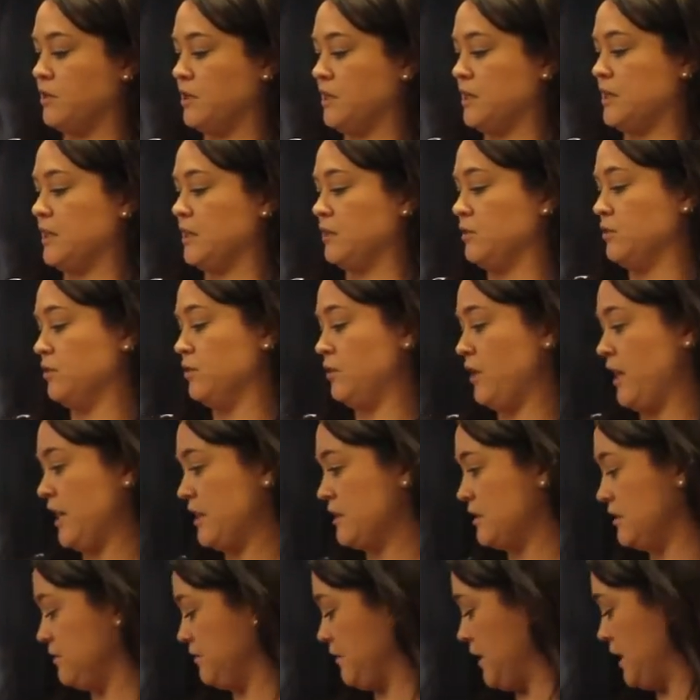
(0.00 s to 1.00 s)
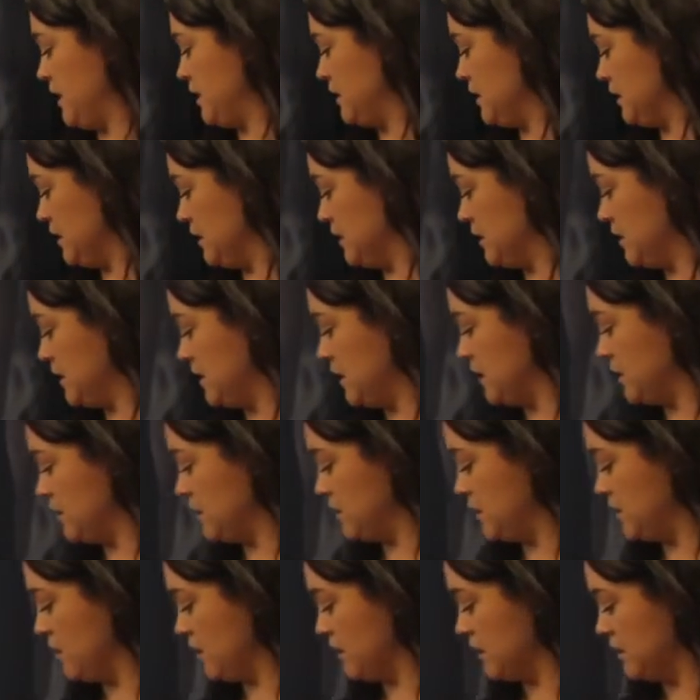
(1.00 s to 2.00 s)
that the glue activates and
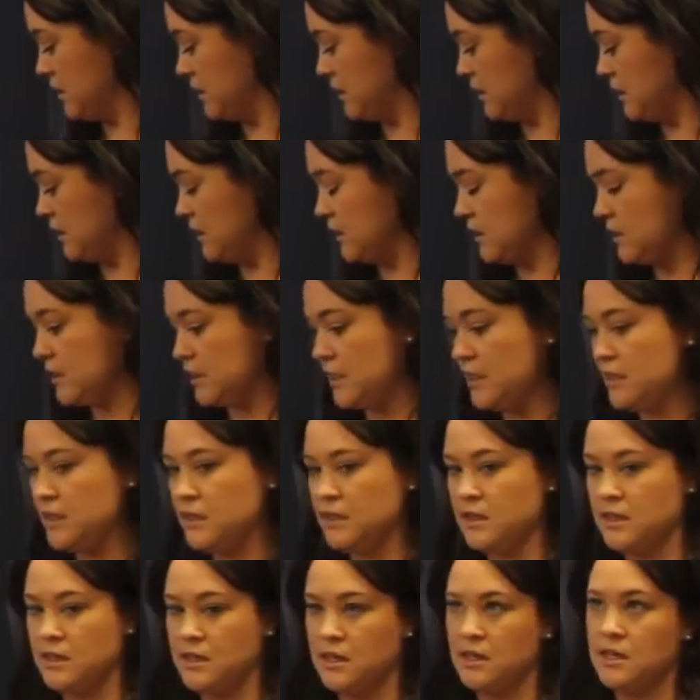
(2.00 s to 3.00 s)
sticks nicely to the skin.